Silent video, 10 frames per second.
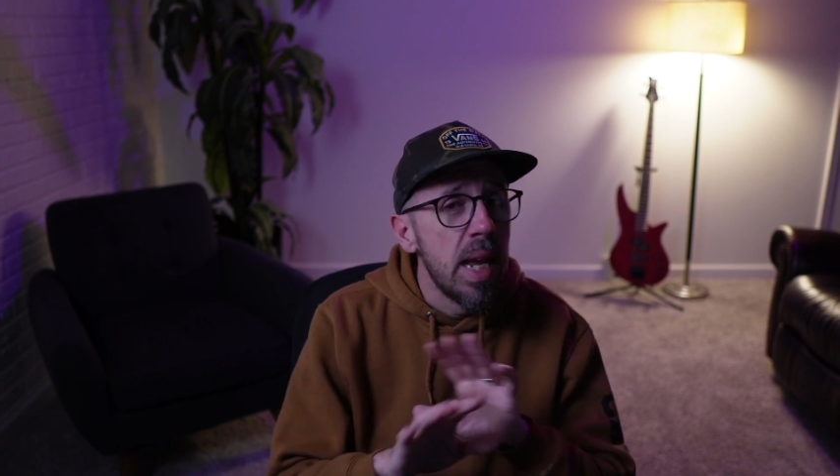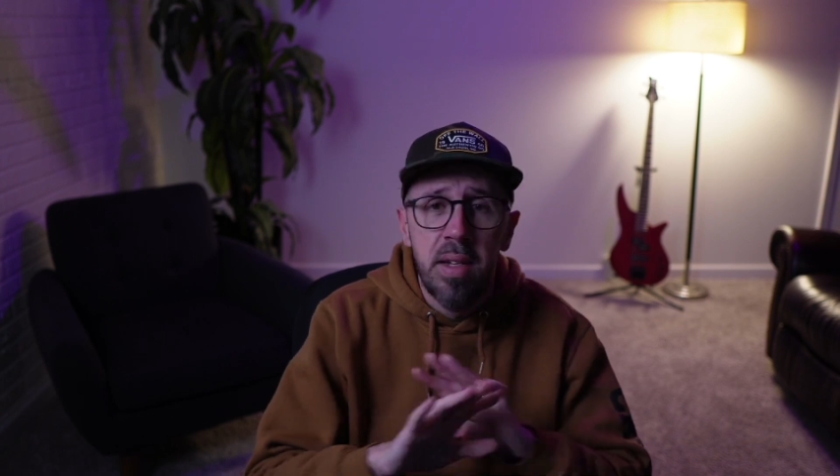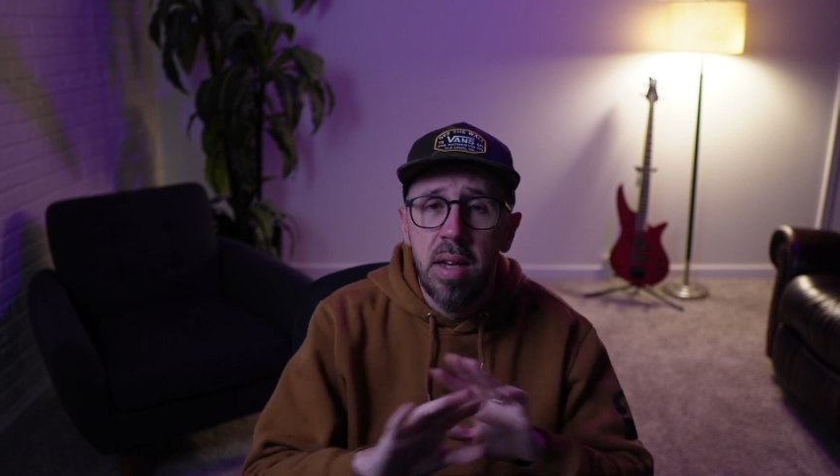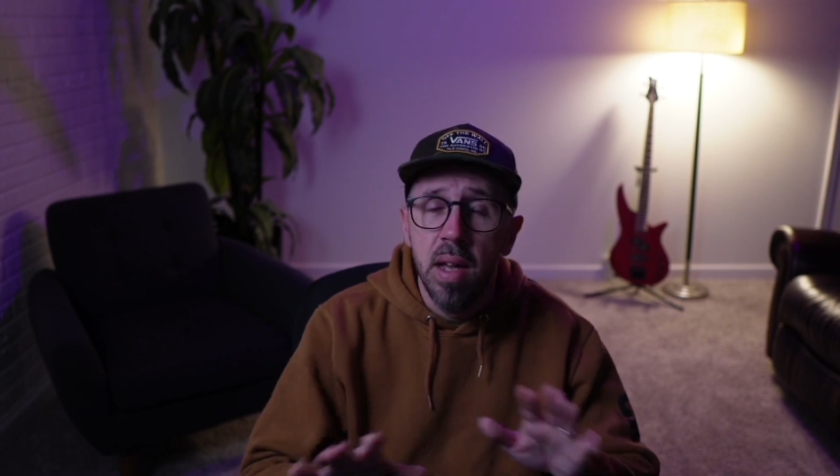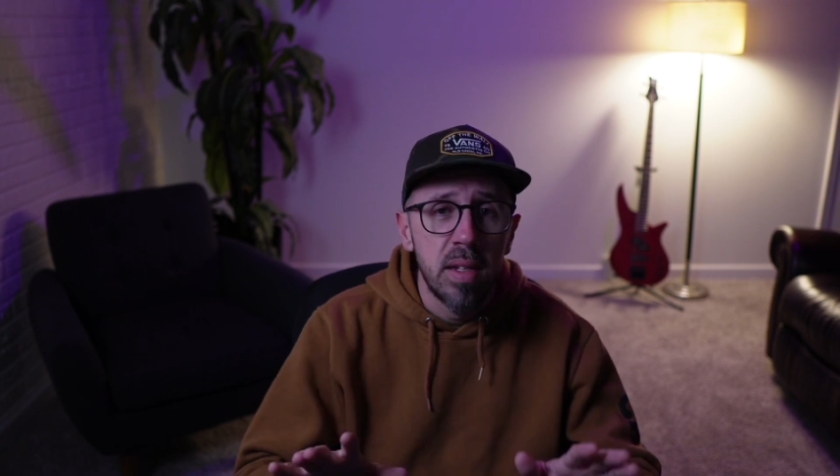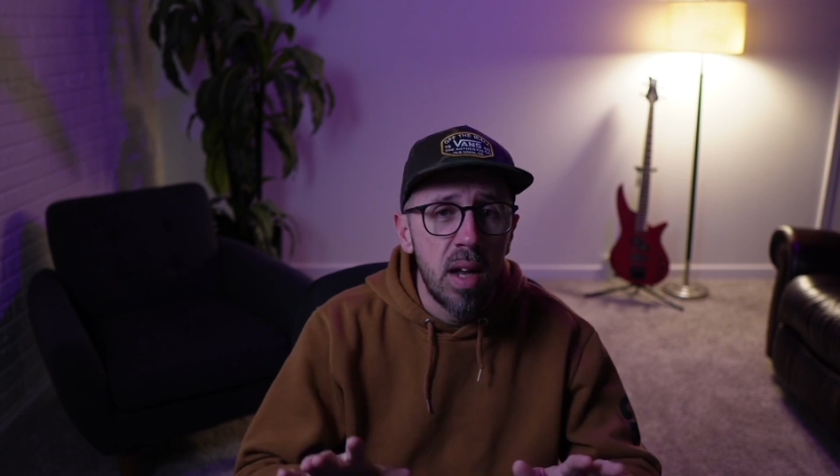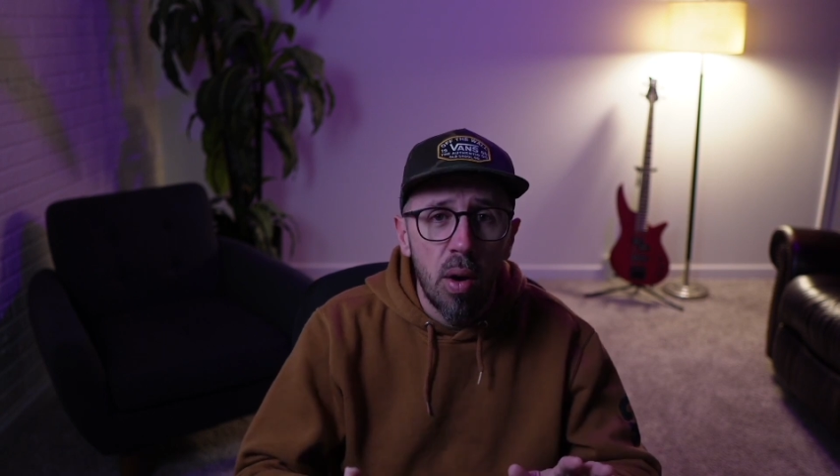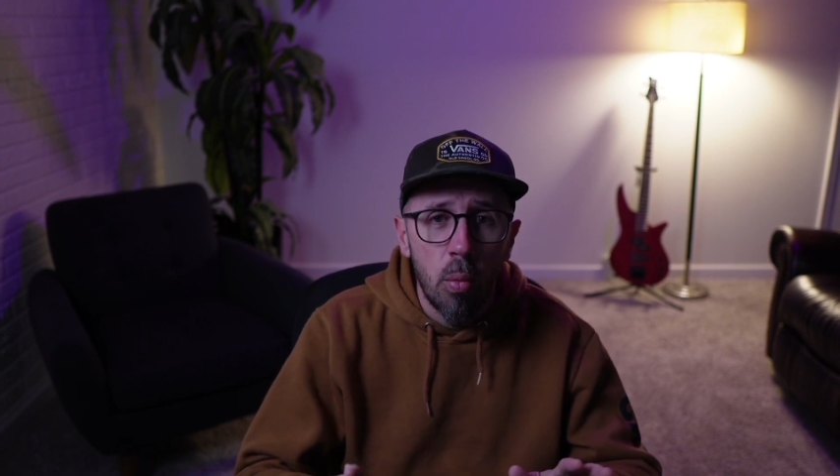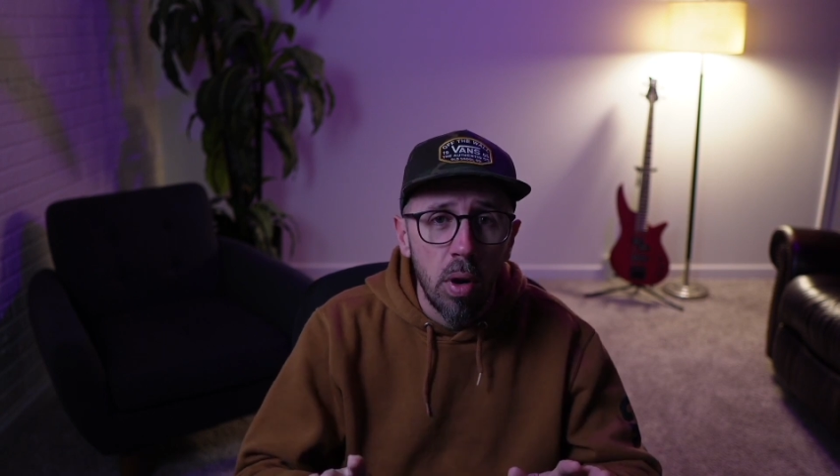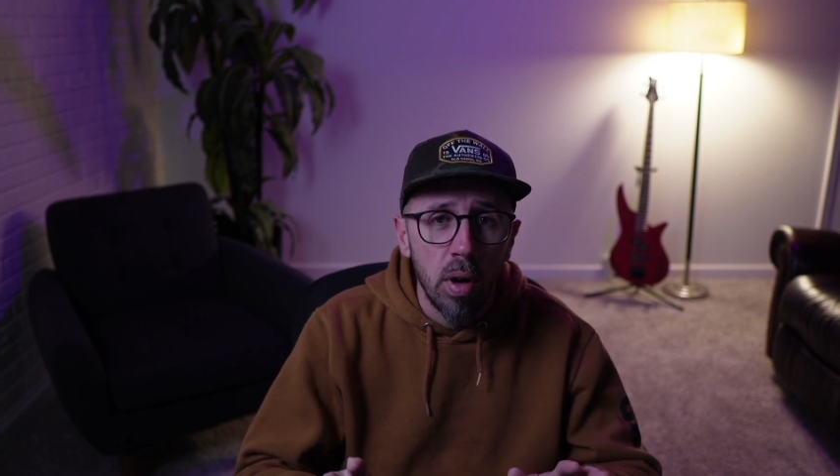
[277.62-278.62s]
it does
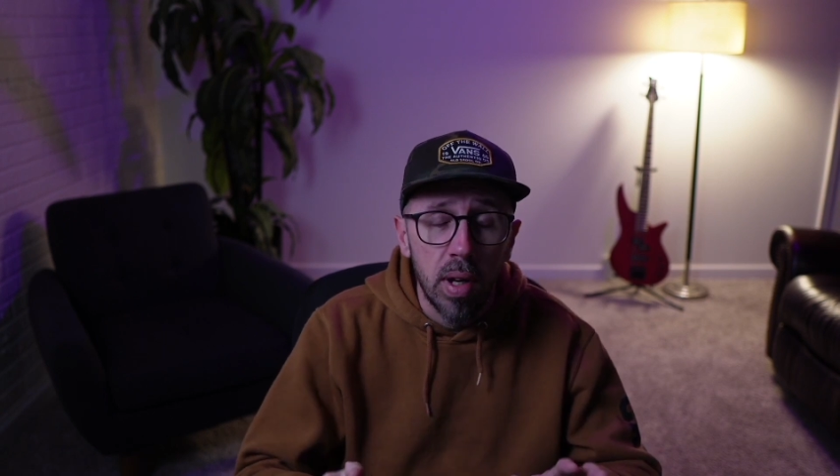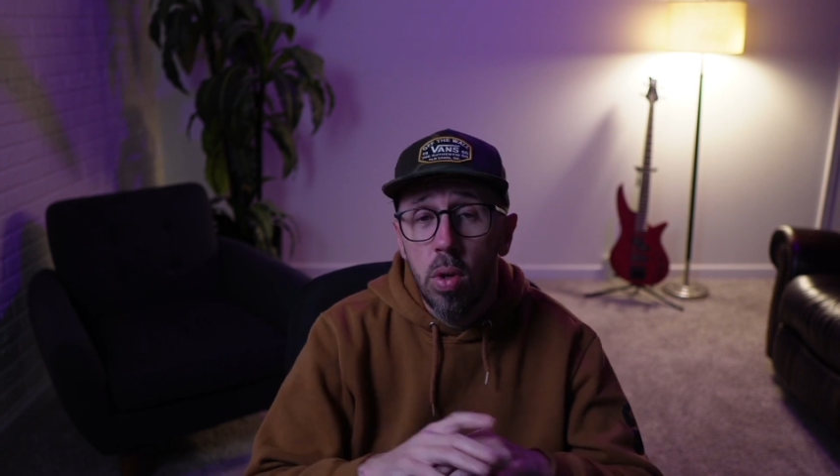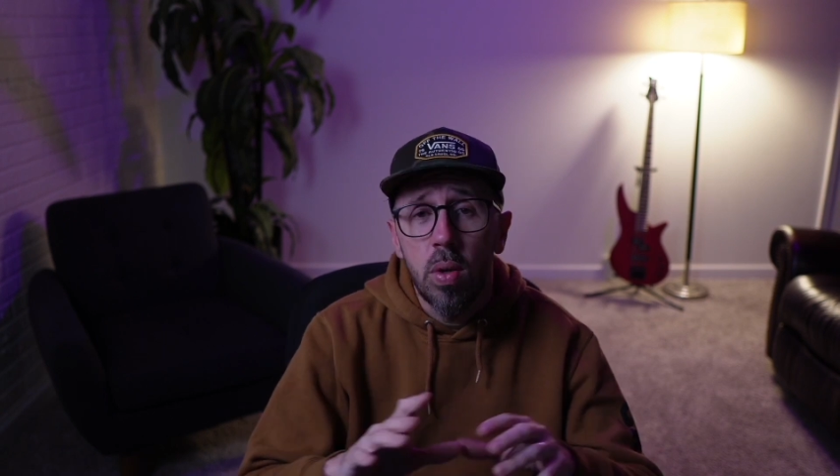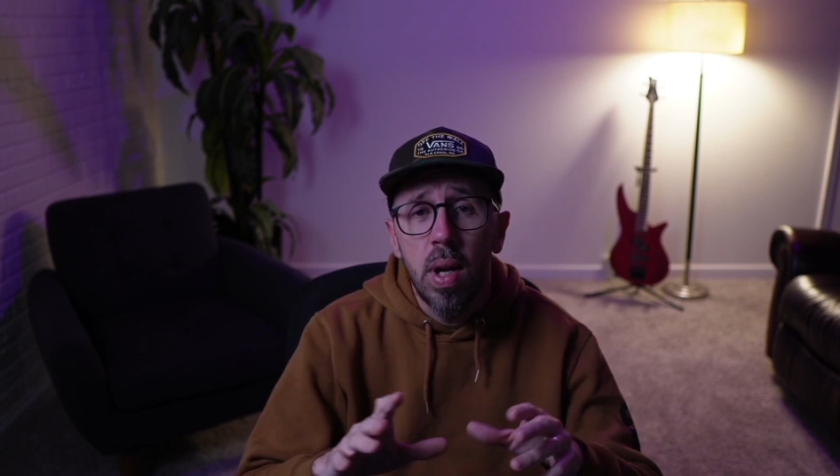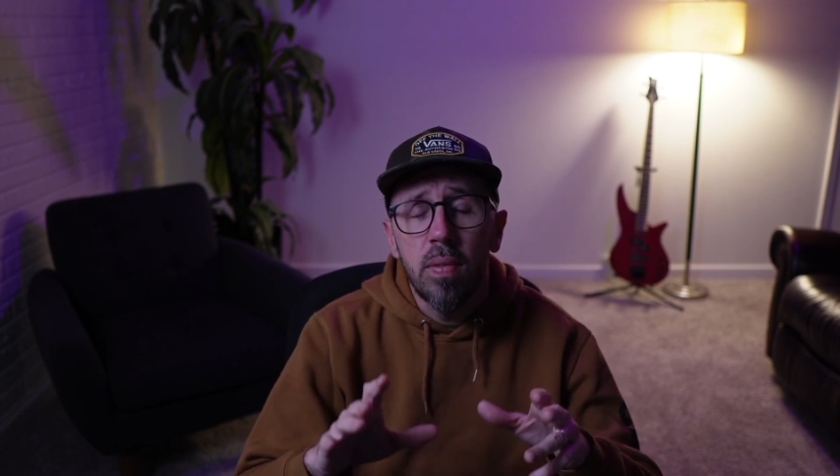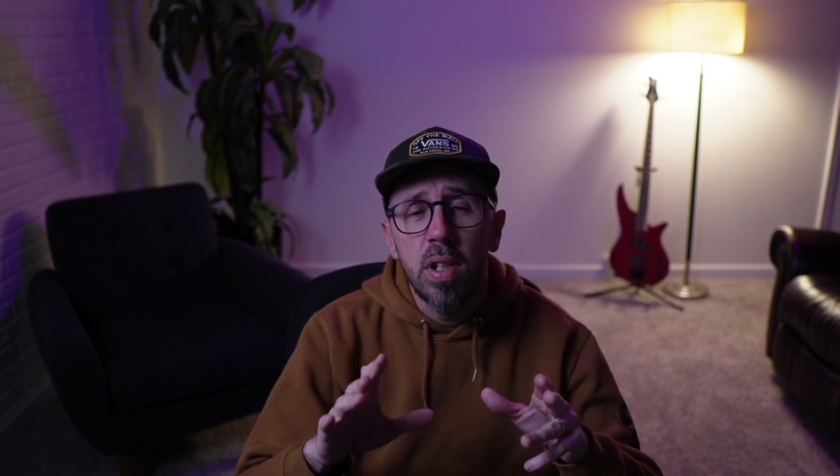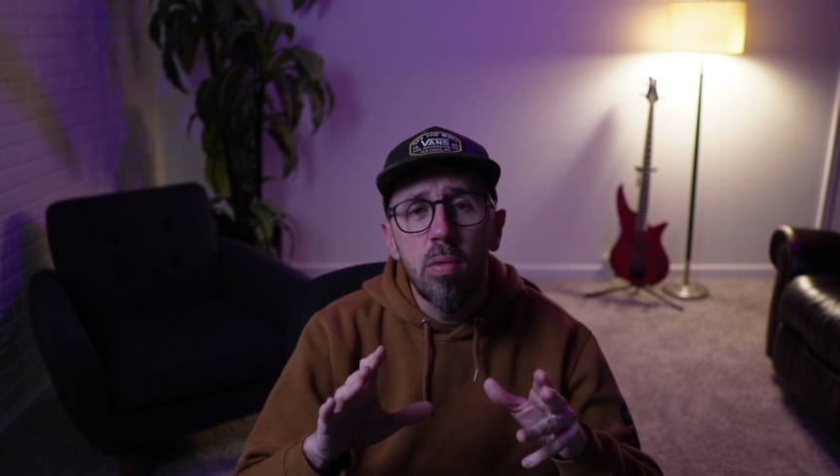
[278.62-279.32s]
not work. What you'll have